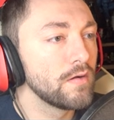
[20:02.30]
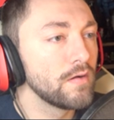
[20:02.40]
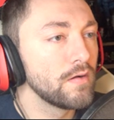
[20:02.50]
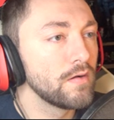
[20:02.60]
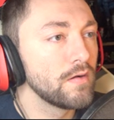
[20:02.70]

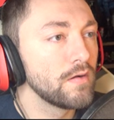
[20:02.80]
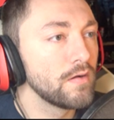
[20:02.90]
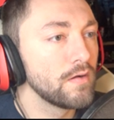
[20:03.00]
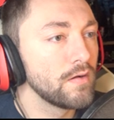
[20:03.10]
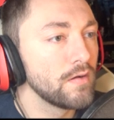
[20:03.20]

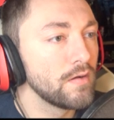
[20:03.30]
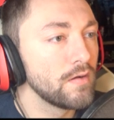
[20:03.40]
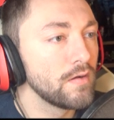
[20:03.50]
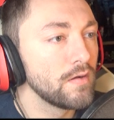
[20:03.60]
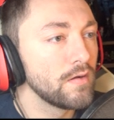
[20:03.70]

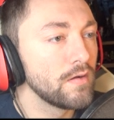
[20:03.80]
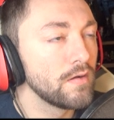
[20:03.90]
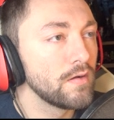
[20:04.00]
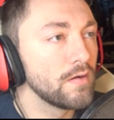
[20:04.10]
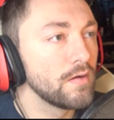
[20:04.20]

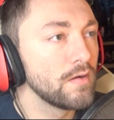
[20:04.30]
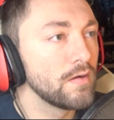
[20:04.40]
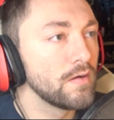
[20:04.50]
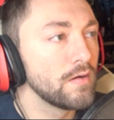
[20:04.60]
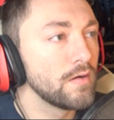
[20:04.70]

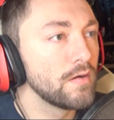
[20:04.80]
Nobody speaks.